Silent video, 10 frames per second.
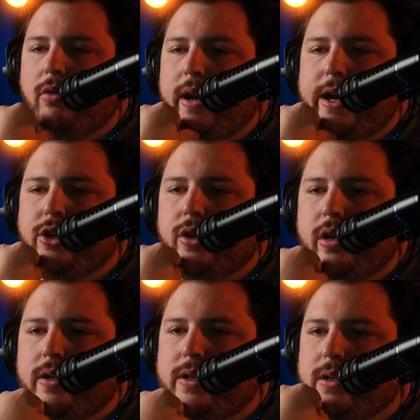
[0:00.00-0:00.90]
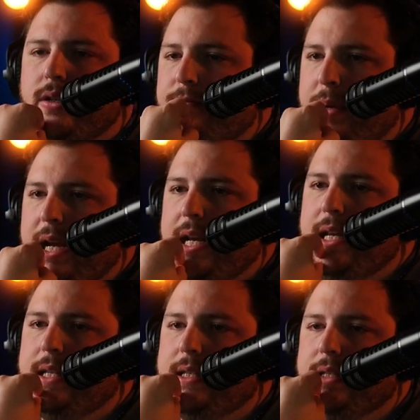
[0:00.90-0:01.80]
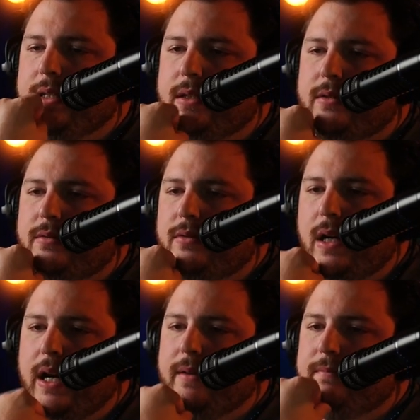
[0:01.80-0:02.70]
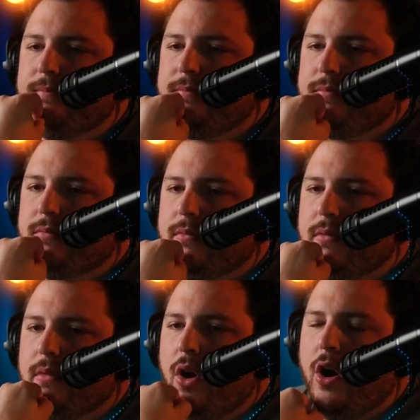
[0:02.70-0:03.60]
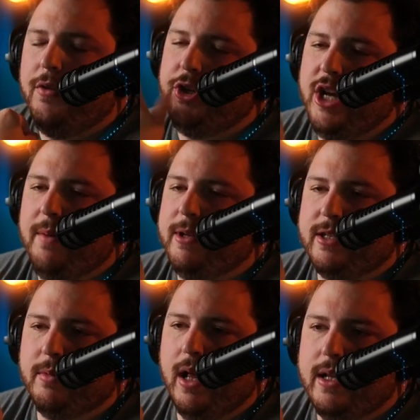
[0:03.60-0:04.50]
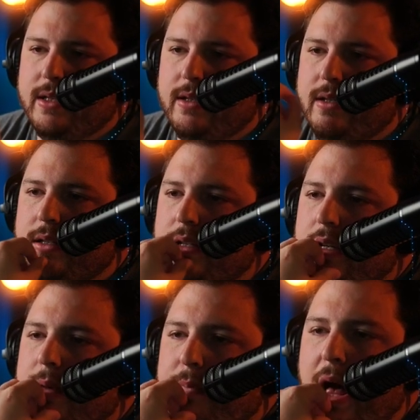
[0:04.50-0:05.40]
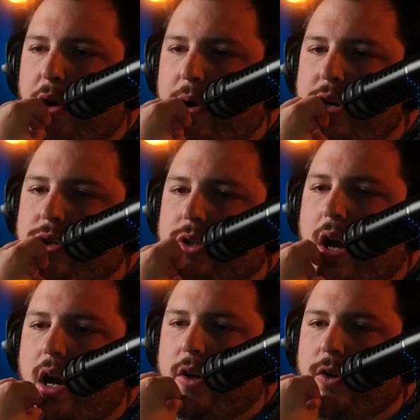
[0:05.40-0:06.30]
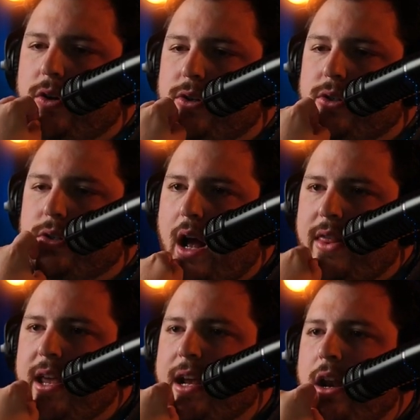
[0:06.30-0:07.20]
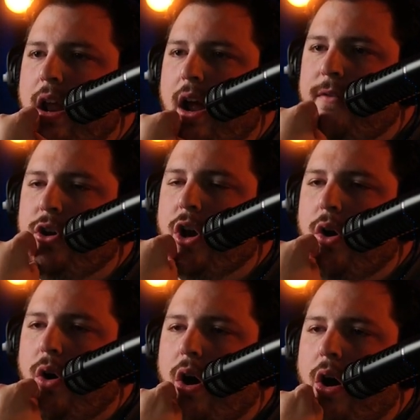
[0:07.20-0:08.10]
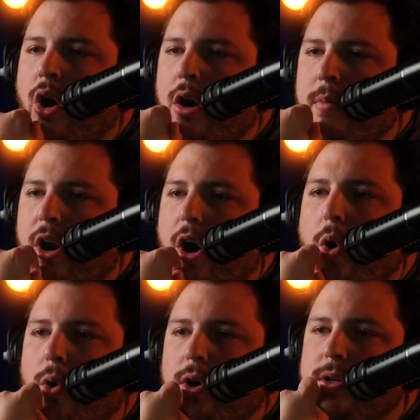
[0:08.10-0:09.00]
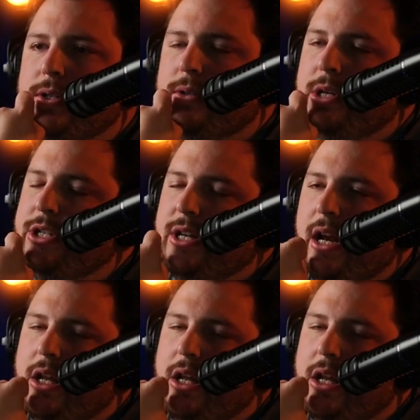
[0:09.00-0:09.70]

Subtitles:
Ragers, Pities, right? All the champion subclasses. Battle Ragers, Conquerors. I think if you go Arb on a horse, which I don't